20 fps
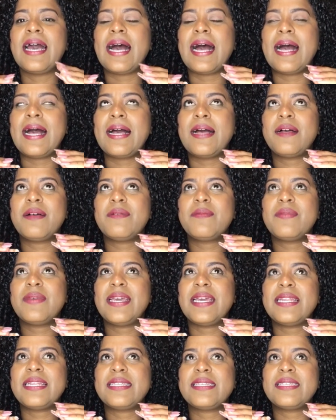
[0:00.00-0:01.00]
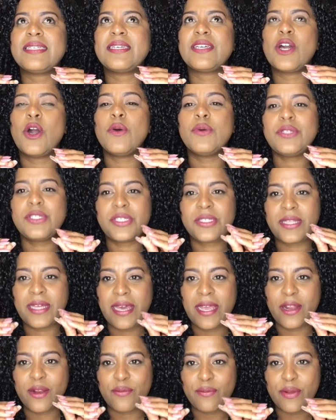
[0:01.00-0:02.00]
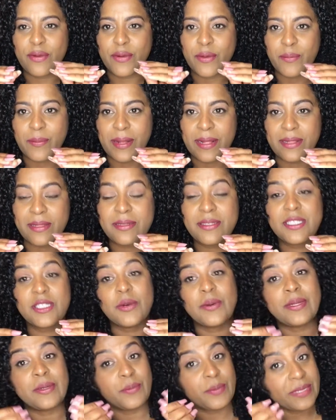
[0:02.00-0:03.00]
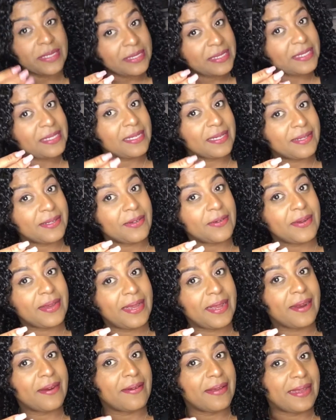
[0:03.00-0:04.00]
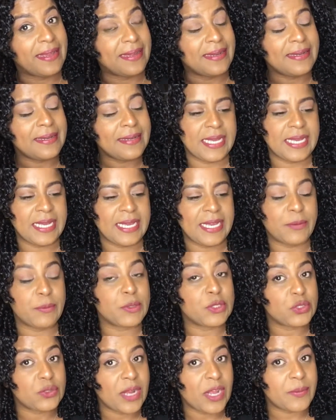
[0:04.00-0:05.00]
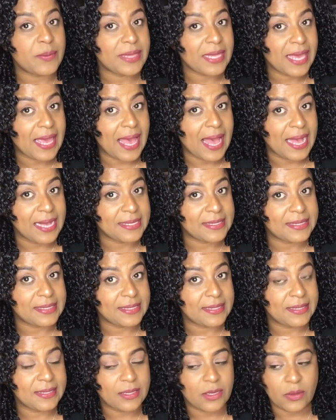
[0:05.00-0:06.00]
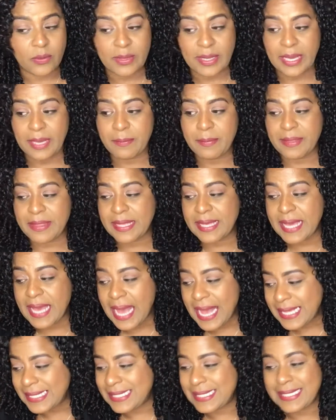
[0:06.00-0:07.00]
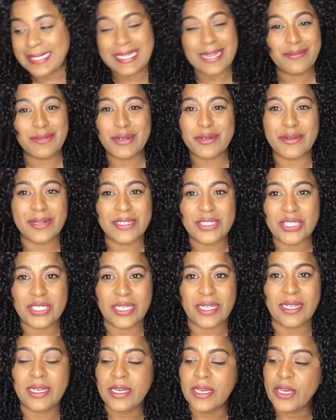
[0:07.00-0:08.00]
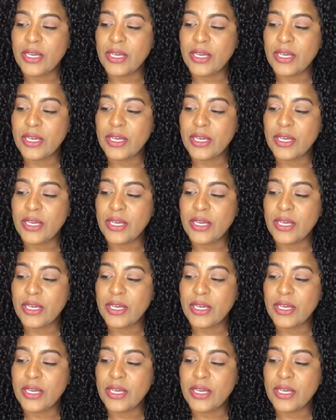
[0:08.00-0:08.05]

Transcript: It coats the hair very well, so it will seal your hair in. It will dry with a cast, okay? But the cast is never crunchy.